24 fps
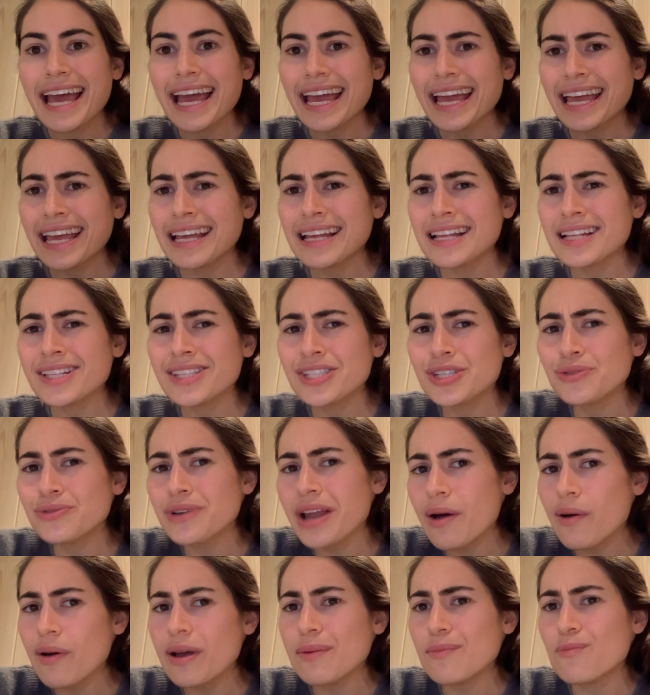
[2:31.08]
And so
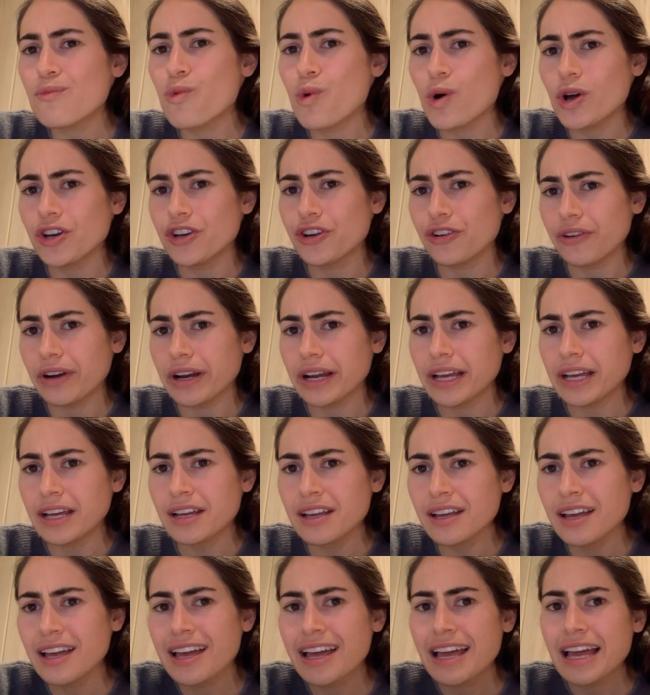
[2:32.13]
now I'm
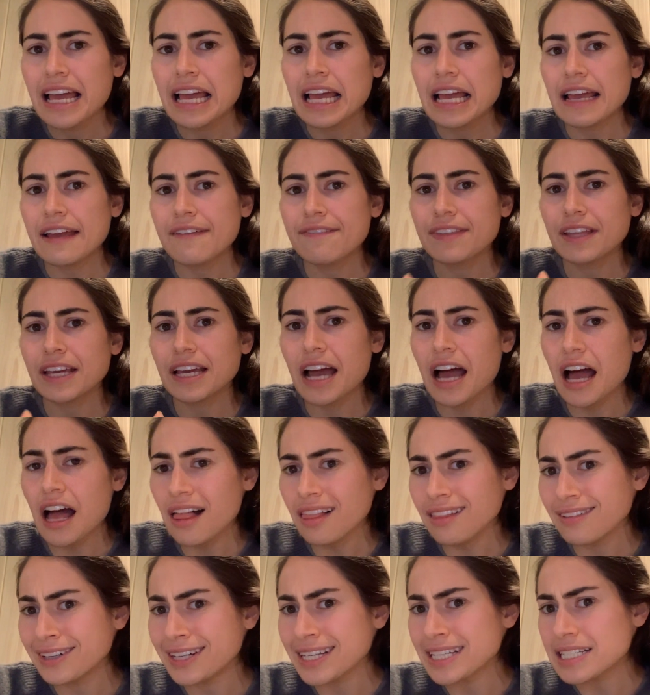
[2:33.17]
wondering if the
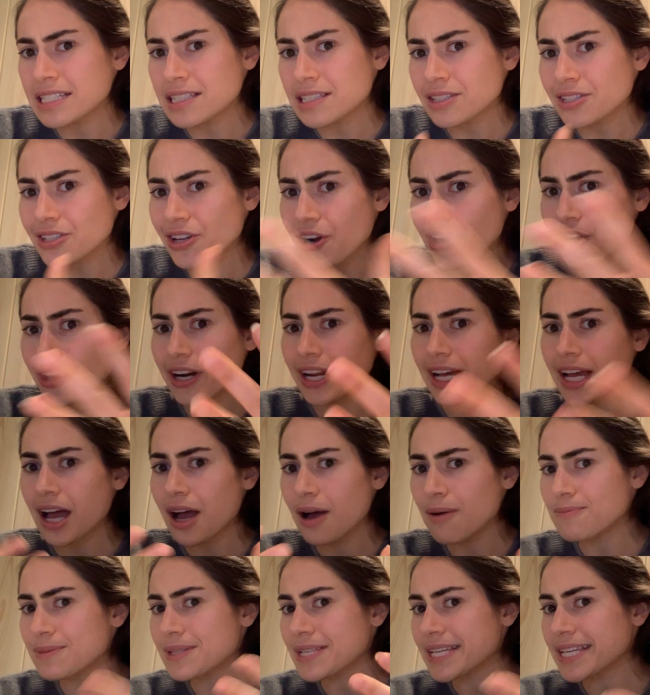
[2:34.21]
colonists are going to
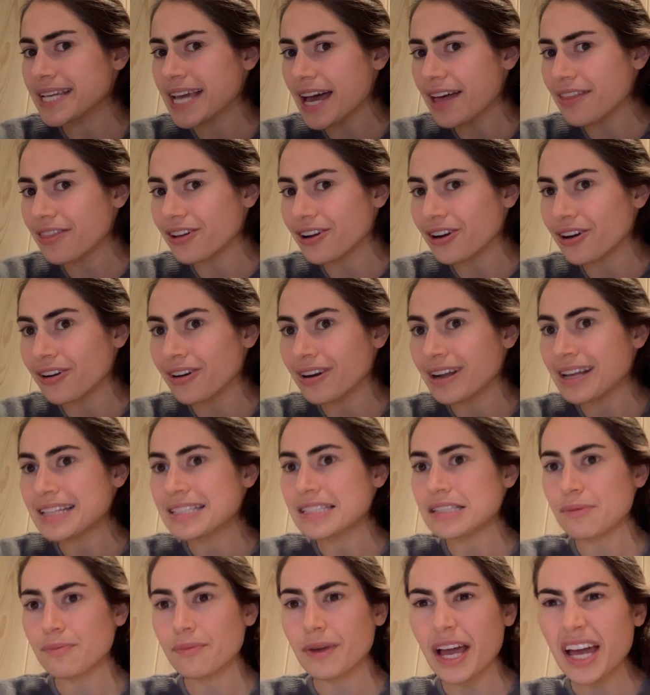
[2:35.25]
come together in
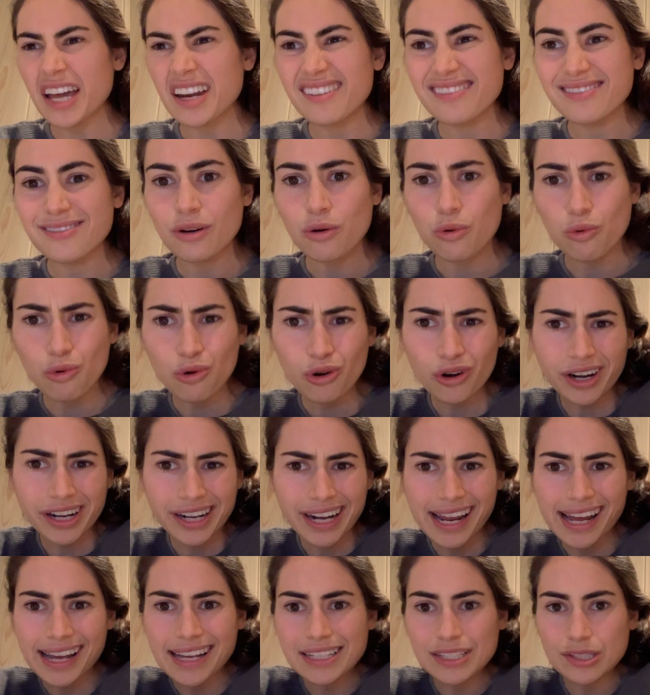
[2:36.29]
some kind of
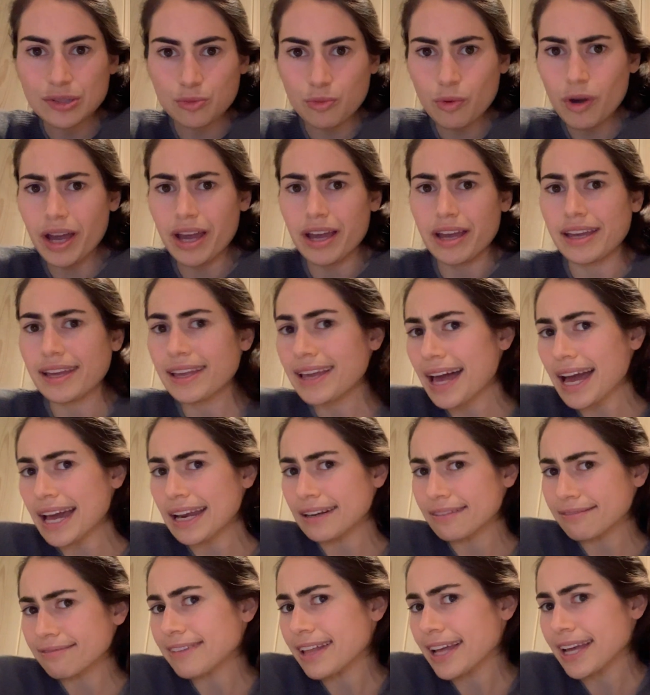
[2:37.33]
organized way, kind
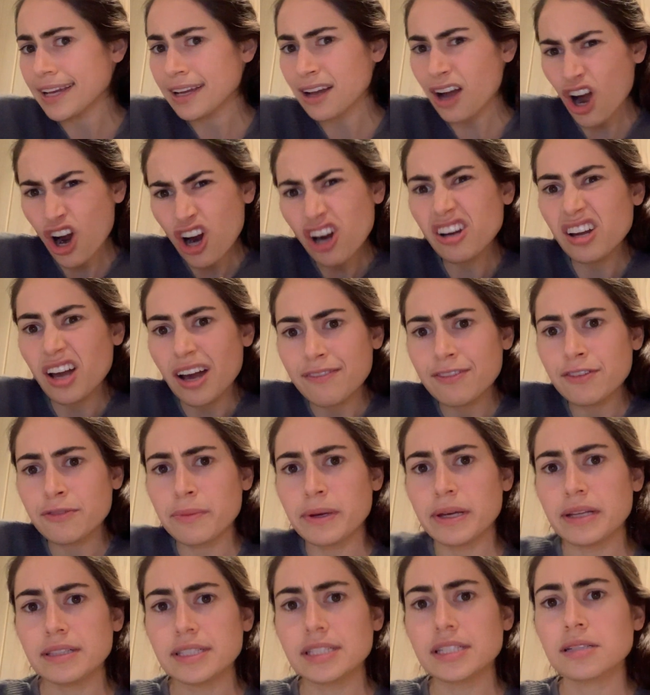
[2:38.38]
of like our
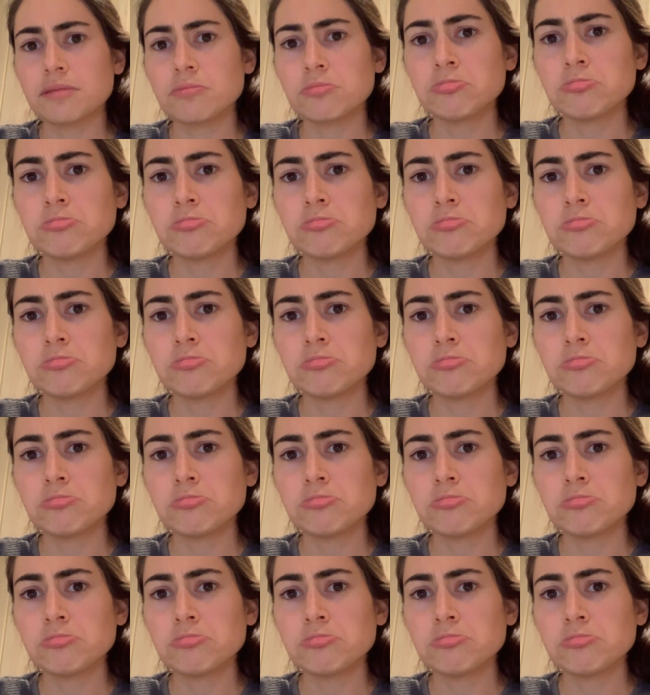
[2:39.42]
government.